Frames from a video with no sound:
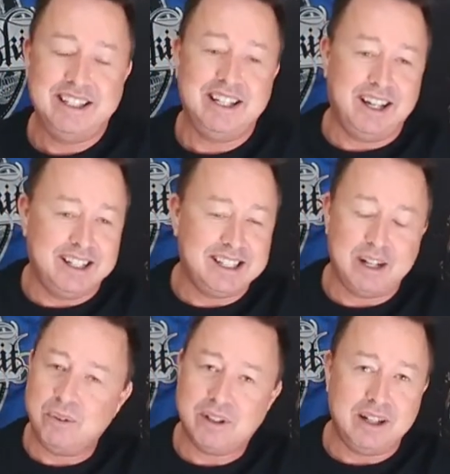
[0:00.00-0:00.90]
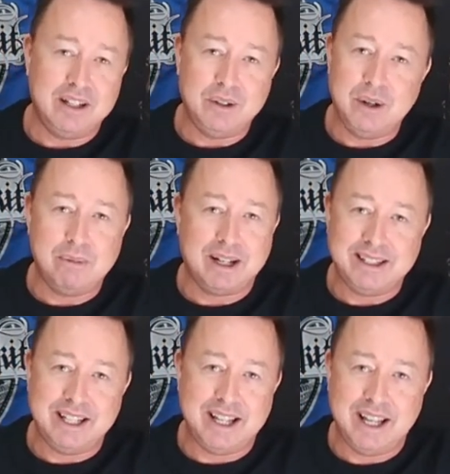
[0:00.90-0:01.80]
did it. I said I wasn't going to do it, but
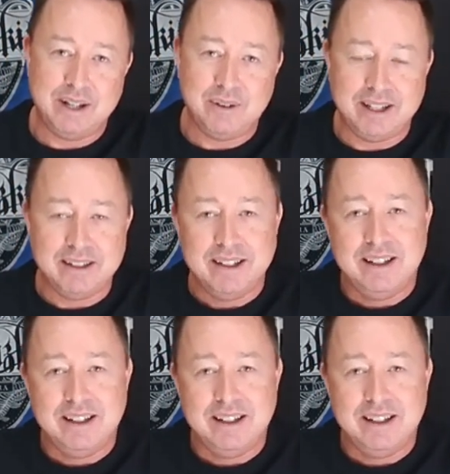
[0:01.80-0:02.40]
I did it anyway.